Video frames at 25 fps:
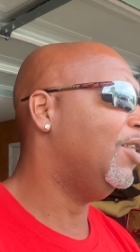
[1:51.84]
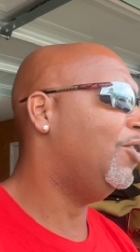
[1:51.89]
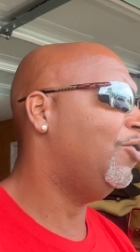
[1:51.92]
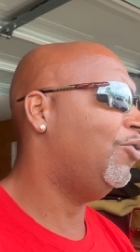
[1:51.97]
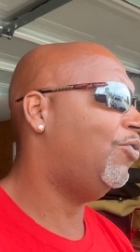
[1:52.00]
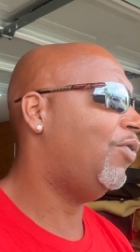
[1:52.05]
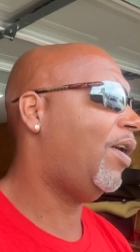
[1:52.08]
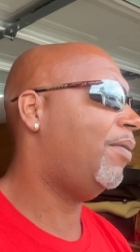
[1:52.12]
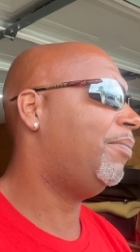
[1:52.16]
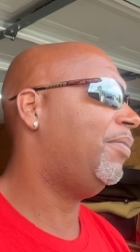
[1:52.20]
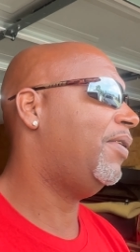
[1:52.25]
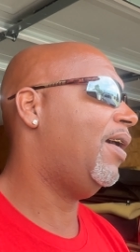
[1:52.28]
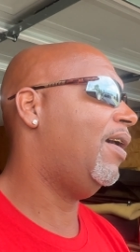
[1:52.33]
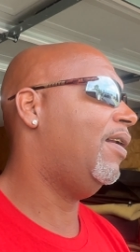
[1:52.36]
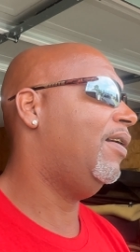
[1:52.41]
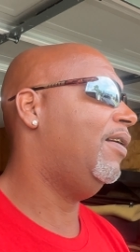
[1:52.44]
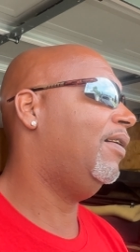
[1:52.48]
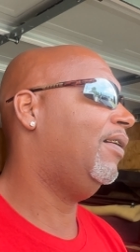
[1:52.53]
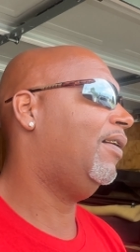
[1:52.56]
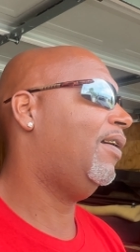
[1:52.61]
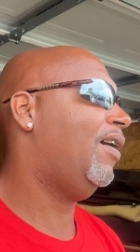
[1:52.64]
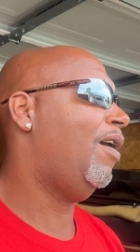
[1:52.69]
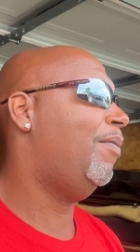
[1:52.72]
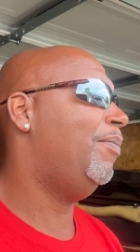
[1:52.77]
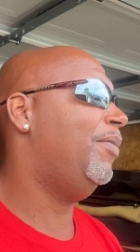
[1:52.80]
drop down in
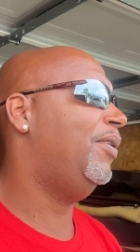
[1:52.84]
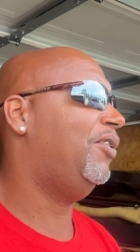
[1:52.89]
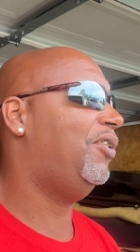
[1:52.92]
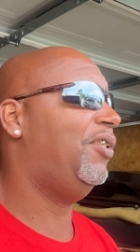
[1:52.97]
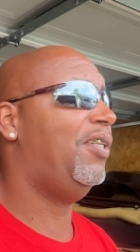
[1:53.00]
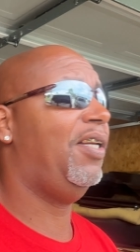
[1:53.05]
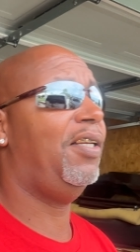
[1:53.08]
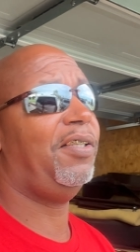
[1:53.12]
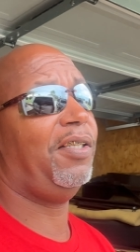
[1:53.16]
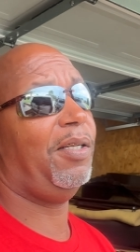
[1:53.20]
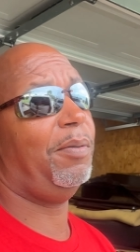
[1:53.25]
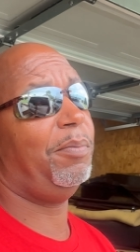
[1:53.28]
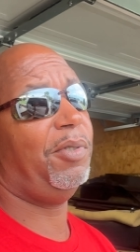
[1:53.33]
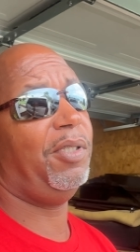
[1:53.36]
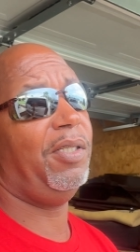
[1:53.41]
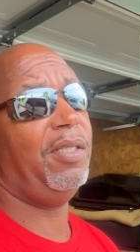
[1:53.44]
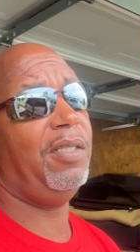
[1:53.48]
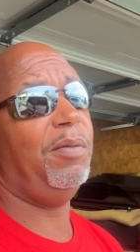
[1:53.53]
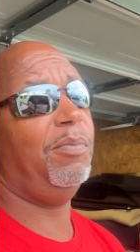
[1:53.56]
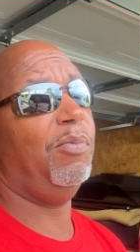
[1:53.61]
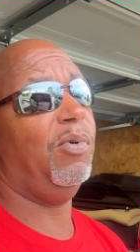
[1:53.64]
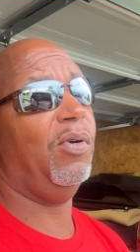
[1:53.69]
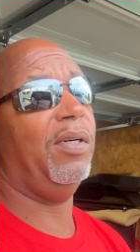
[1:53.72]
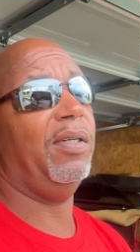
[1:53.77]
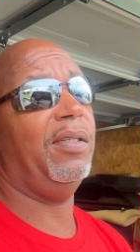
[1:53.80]
the comments, say something to
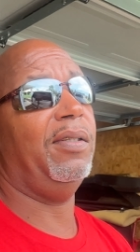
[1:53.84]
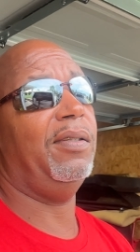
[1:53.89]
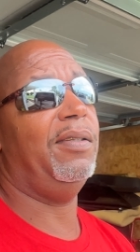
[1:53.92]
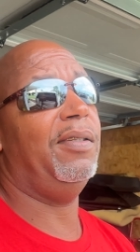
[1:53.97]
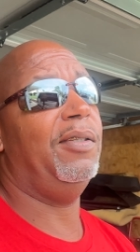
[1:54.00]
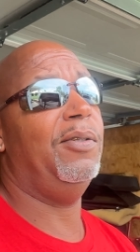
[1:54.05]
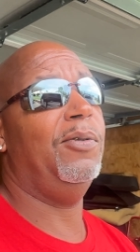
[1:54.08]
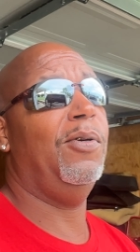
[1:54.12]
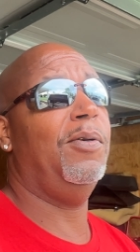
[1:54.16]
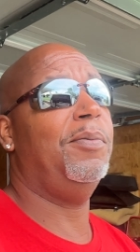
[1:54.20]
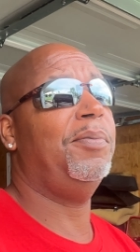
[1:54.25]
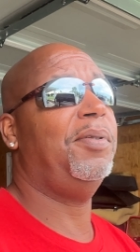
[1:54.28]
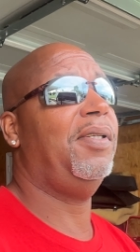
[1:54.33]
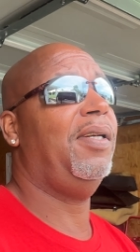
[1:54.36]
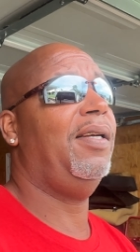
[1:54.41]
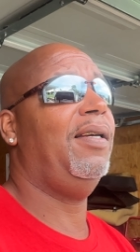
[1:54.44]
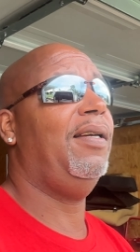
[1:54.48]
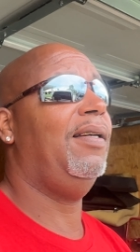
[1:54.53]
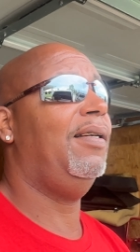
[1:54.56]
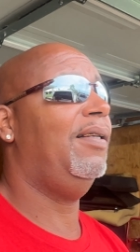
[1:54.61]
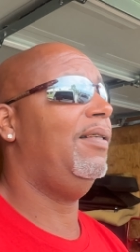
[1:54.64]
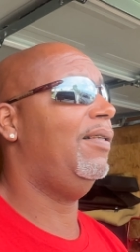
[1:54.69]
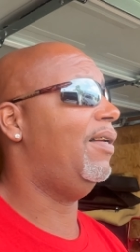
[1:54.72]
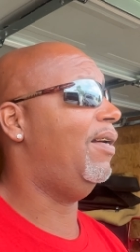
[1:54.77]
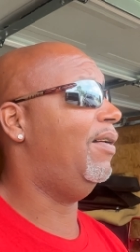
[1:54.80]
you, boy. You know what I'm
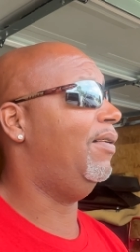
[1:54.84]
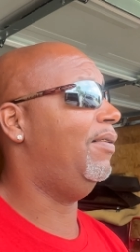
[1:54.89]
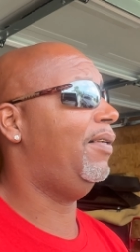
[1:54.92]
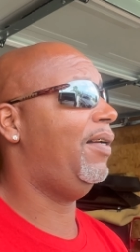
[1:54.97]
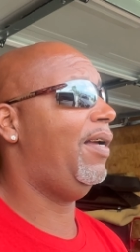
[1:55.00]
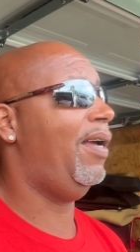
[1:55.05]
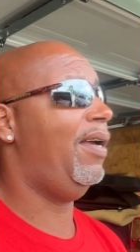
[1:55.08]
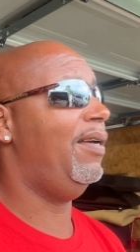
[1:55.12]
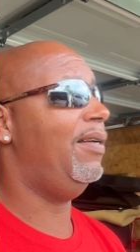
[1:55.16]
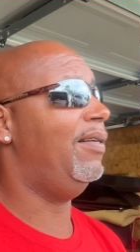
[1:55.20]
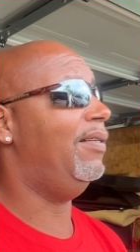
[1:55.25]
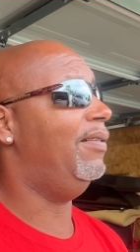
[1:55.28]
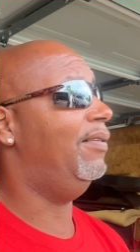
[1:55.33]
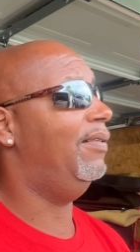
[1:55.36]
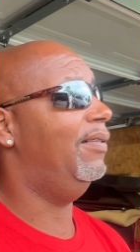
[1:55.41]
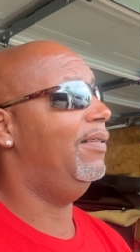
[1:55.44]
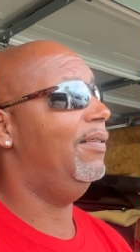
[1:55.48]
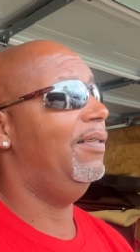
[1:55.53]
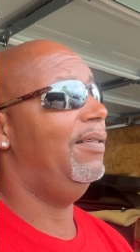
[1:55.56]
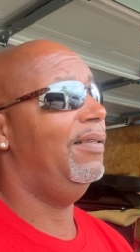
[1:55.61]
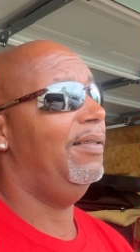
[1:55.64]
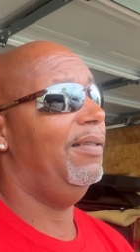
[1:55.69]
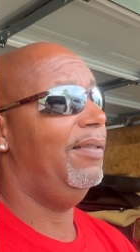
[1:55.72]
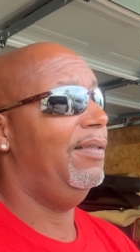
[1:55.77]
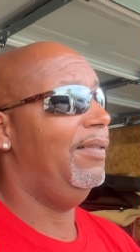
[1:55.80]
saying? Uh, hey,
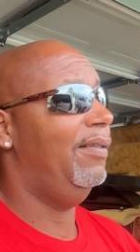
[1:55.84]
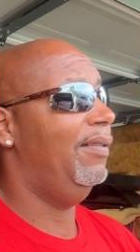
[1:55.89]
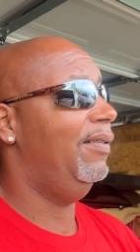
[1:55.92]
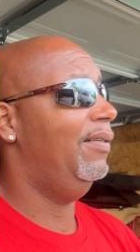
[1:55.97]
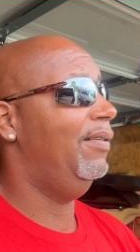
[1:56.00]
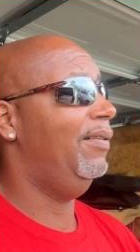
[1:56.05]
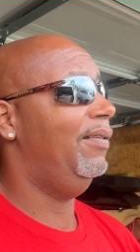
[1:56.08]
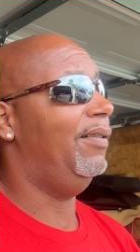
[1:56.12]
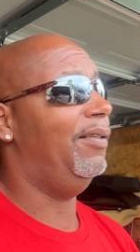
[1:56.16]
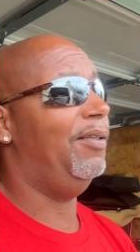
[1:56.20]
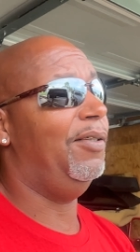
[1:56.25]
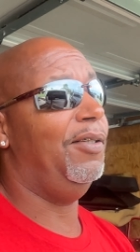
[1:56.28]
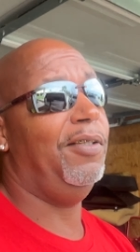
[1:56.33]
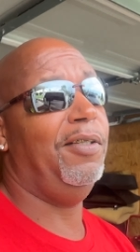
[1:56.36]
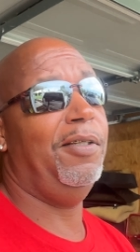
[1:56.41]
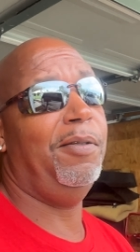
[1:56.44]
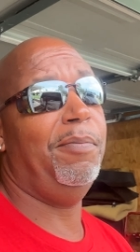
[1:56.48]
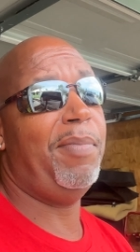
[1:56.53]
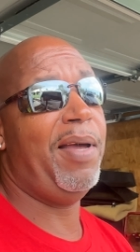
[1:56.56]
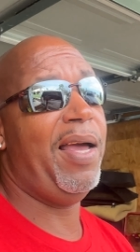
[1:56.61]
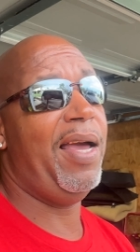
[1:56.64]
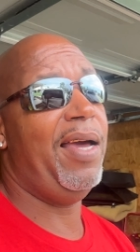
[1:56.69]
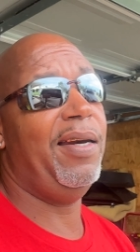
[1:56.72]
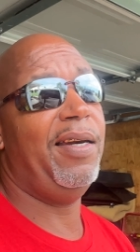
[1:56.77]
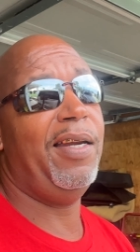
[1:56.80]
good,
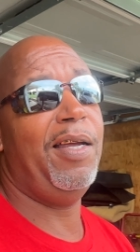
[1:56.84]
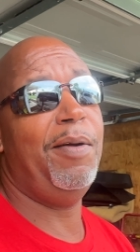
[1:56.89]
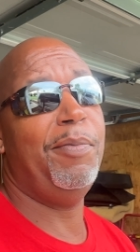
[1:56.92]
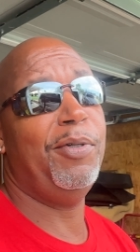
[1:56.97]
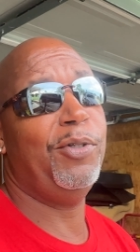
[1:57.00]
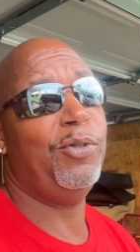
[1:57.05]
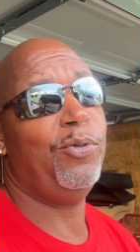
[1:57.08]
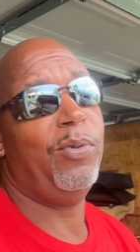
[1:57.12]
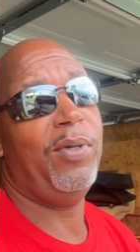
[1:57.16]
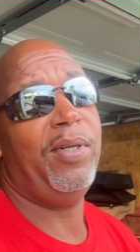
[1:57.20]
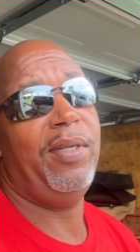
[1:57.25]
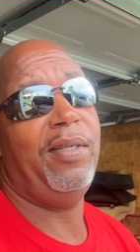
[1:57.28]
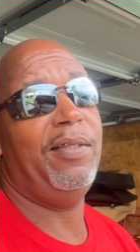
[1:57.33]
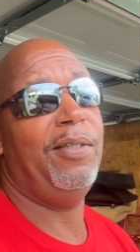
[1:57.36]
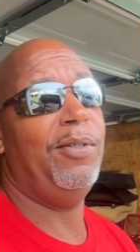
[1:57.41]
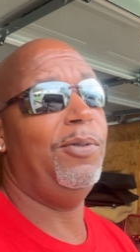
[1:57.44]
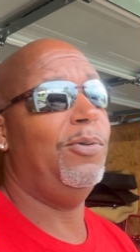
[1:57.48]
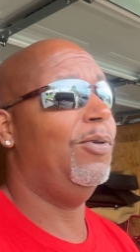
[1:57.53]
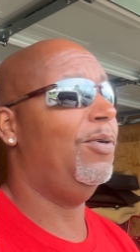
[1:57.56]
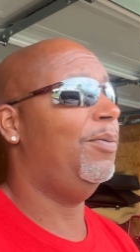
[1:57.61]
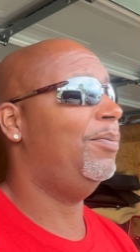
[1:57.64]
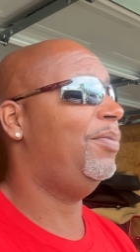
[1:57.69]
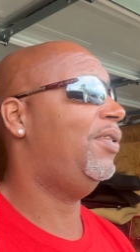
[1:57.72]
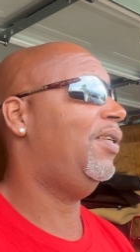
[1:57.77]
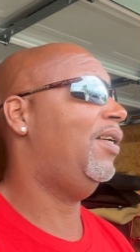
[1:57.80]
bad, in between. You know
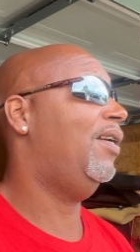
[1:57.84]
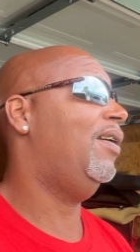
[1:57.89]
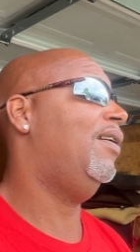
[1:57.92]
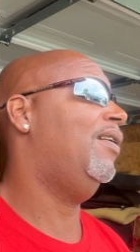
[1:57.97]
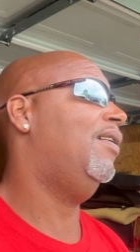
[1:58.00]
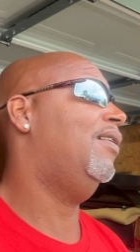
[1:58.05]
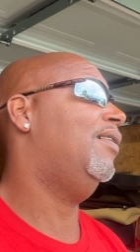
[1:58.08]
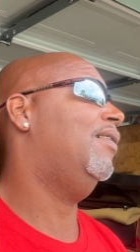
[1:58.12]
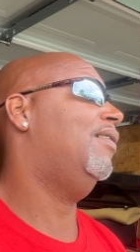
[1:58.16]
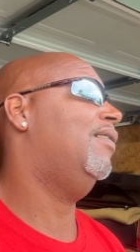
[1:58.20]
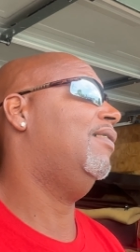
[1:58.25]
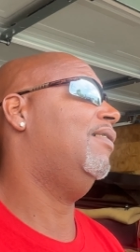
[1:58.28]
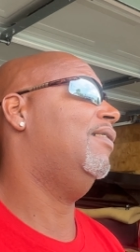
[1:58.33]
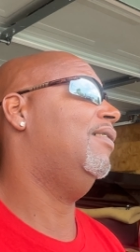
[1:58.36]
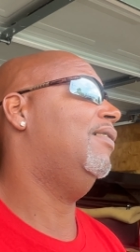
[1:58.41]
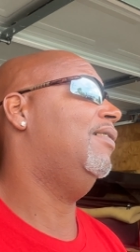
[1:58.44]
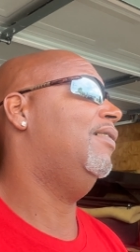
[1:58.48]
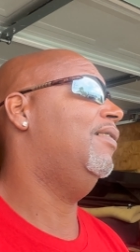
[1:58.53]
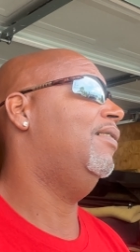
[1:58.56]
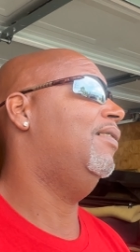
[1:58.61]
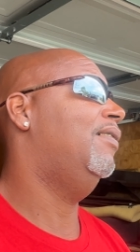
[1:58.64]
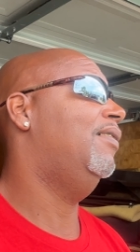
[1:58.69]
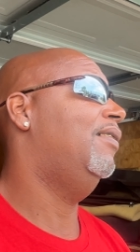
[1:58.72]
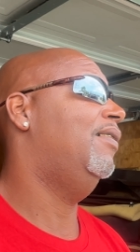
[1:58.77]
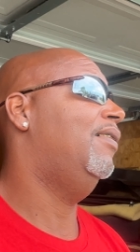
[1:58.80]
what I'm saying? Uh,
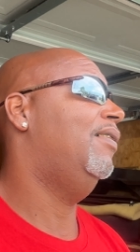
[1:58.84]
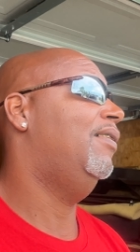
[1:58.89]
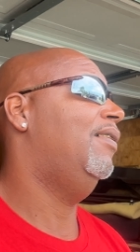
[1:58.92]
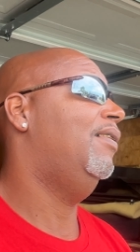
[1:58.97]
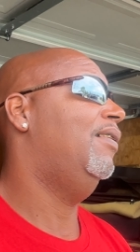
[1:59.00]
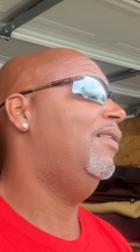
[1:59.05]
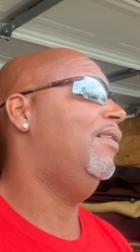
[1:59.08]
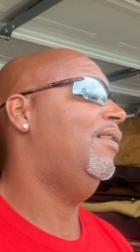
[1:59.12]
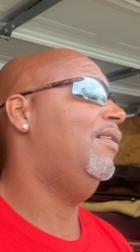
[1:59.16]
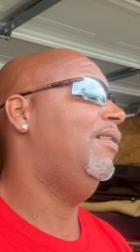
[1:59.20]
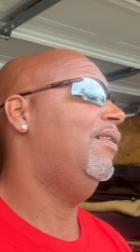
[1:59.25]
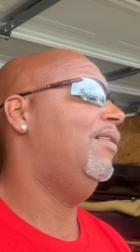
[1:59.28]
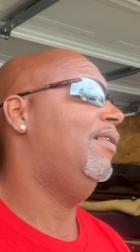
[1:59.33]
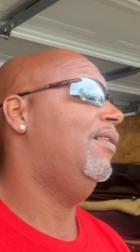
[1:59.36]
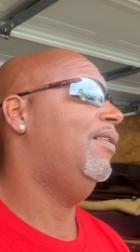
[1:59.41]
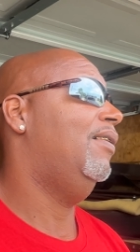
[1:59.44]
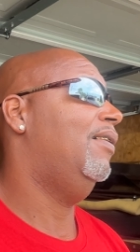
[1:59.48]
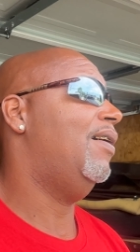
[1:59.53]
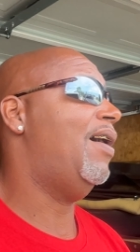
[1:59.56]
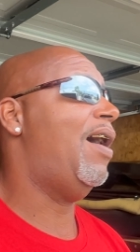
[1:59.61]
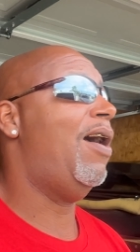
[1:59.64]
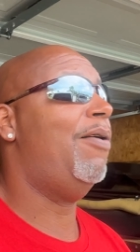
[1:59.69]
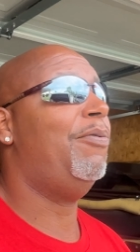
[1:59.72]
I